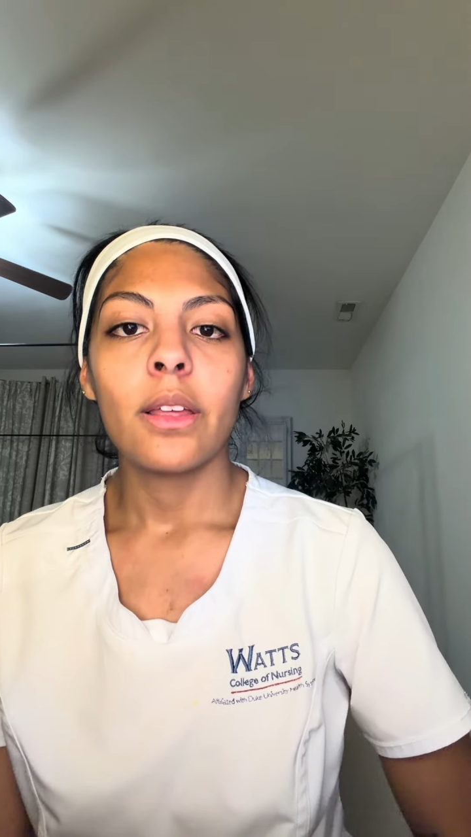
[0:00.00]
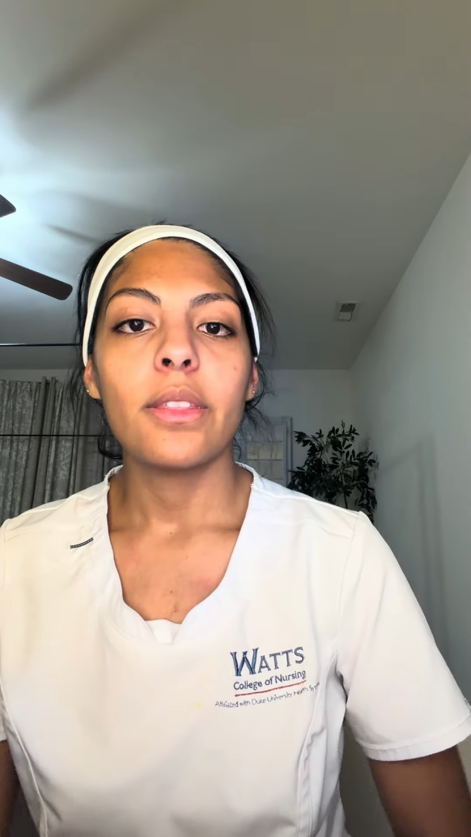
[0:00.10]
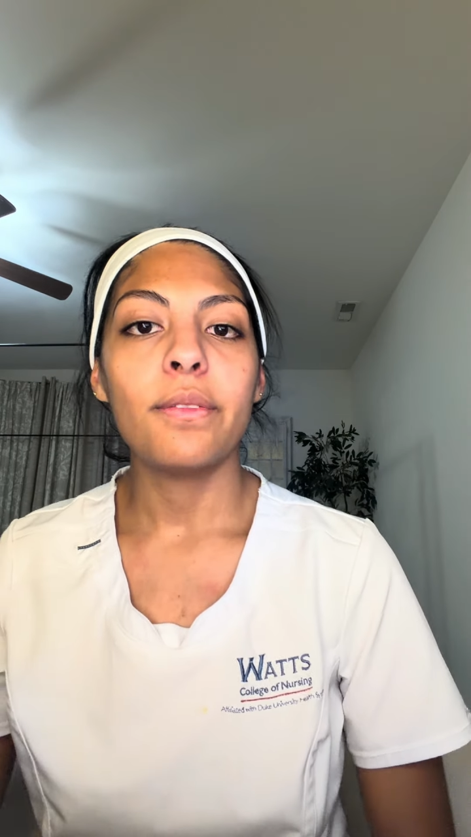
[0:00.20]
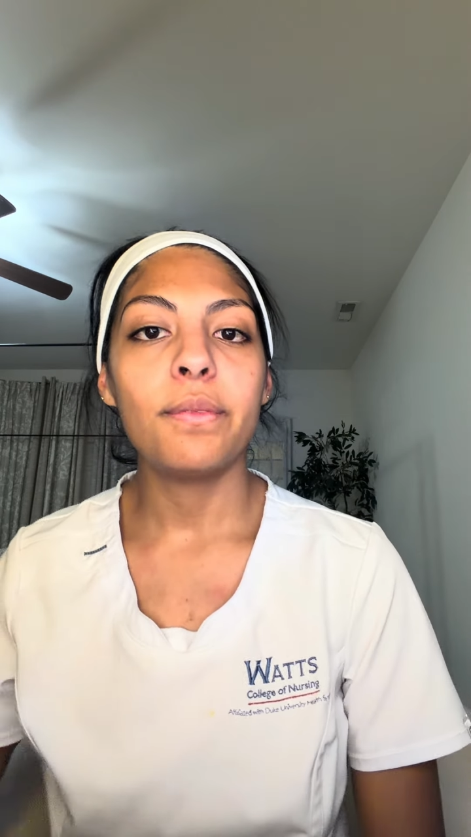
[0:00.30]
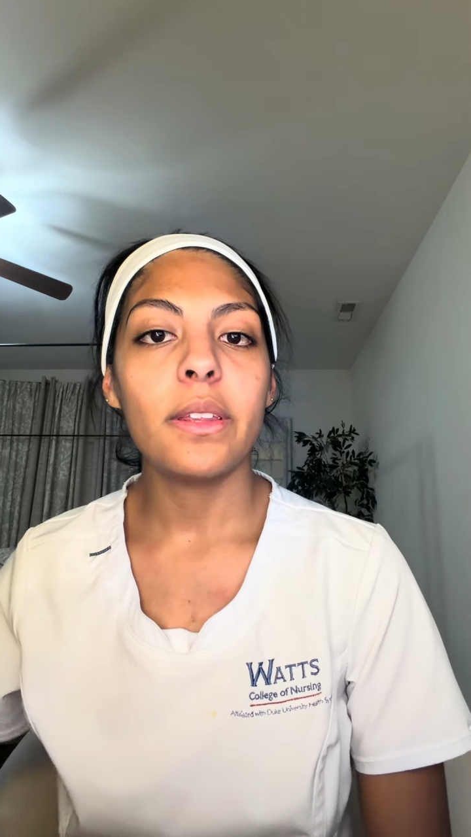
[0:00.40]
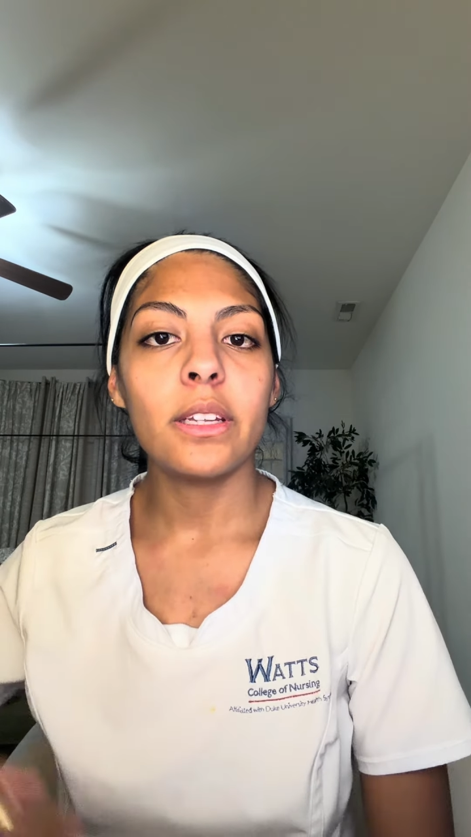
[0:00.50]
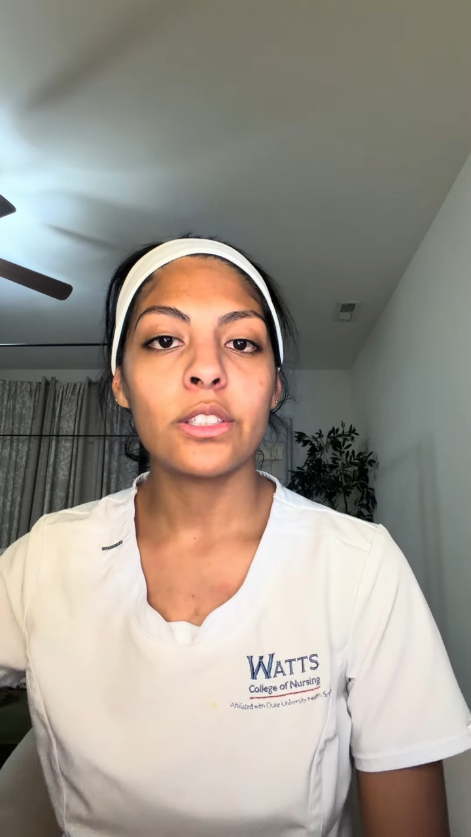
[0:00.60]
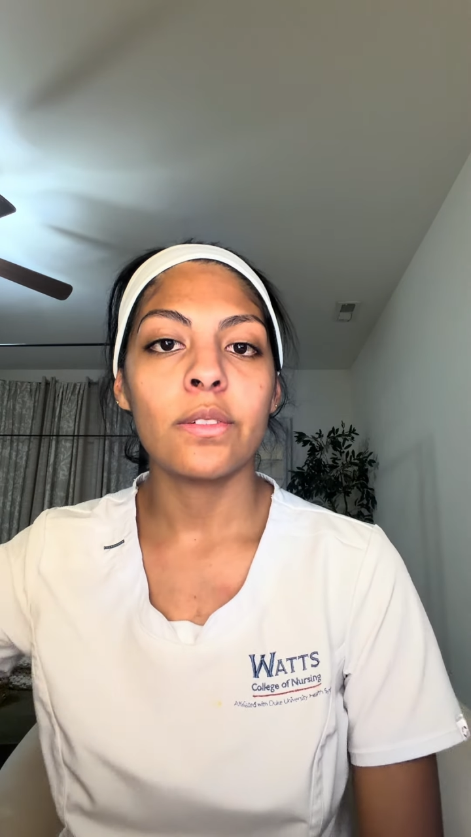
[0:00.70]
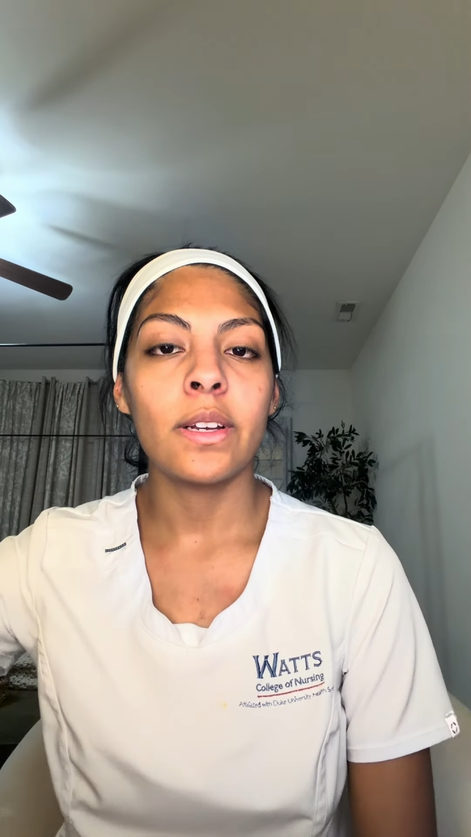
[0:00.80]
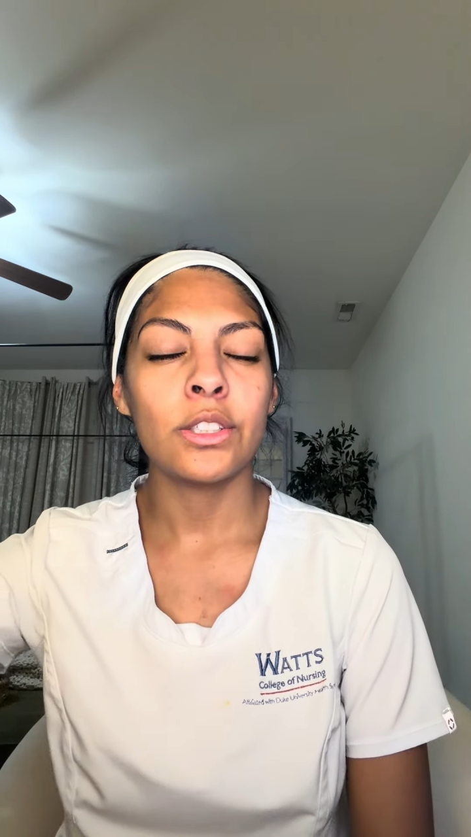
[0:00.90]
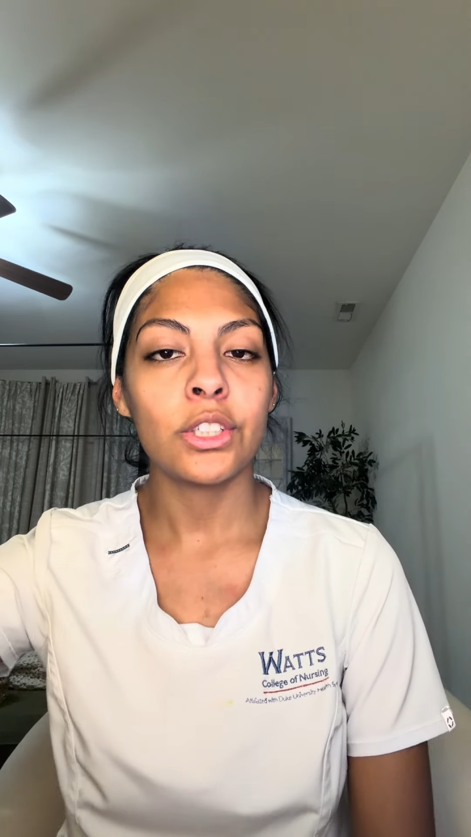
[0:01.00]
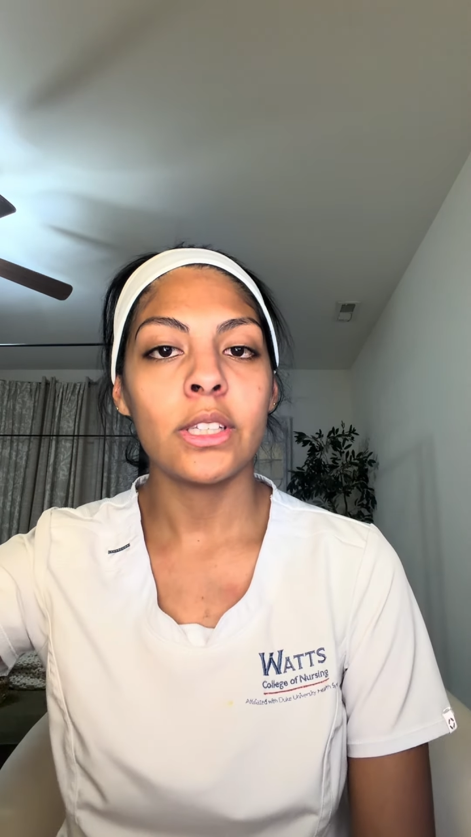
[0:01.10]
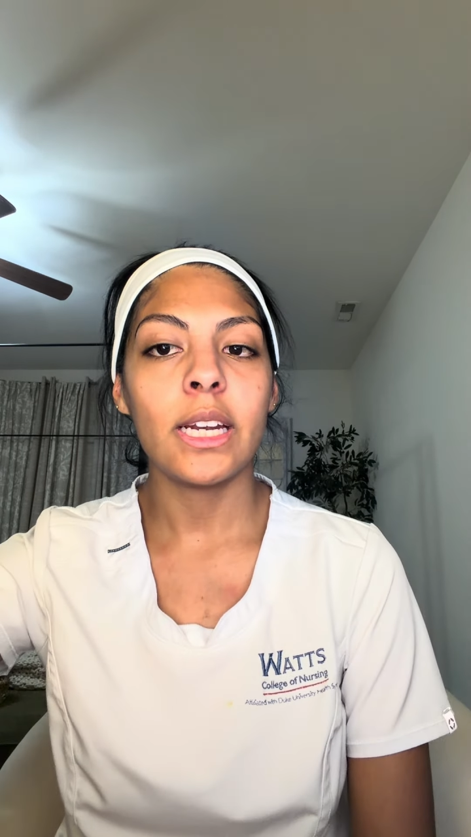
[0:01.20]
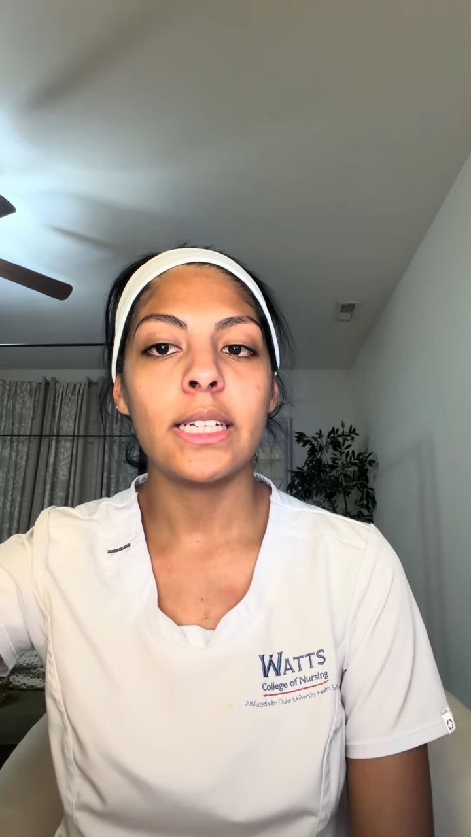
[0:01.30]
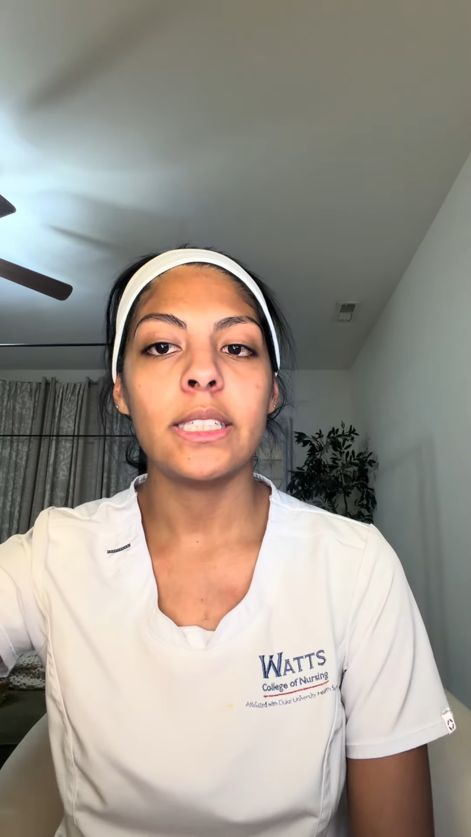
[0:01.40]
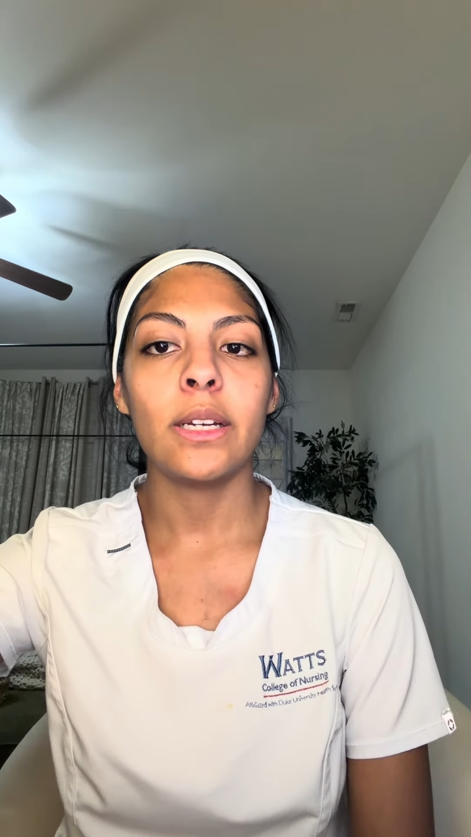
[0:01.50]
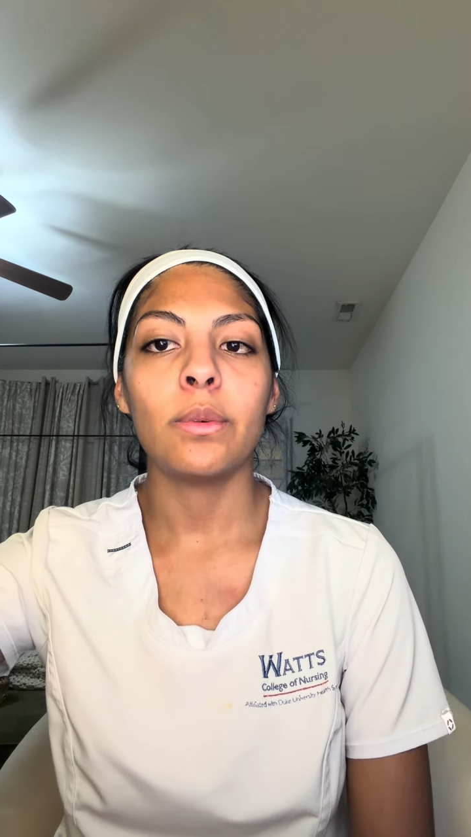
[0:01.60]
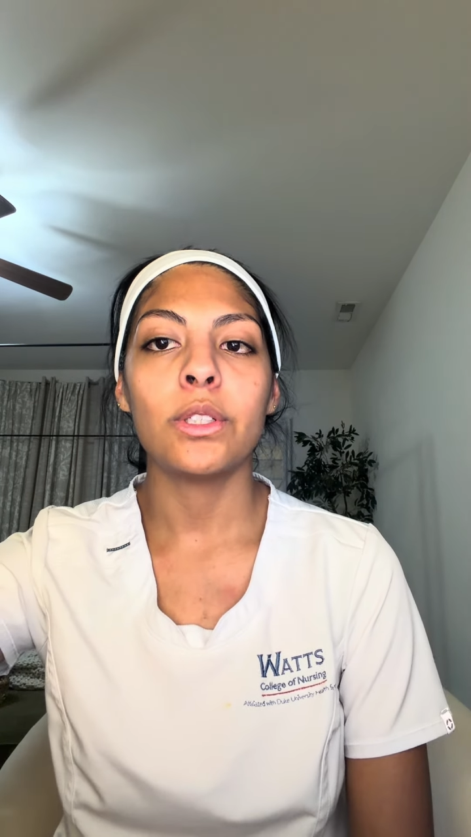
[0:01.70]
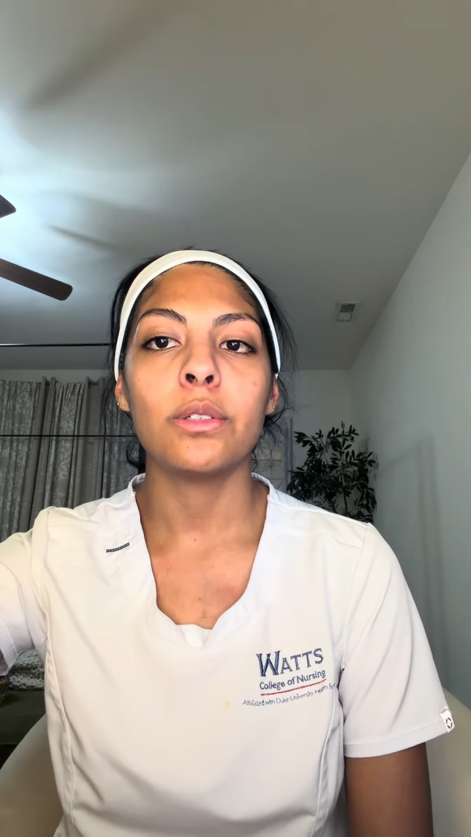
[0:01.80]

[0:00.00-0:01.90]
The fifth intervention that I did was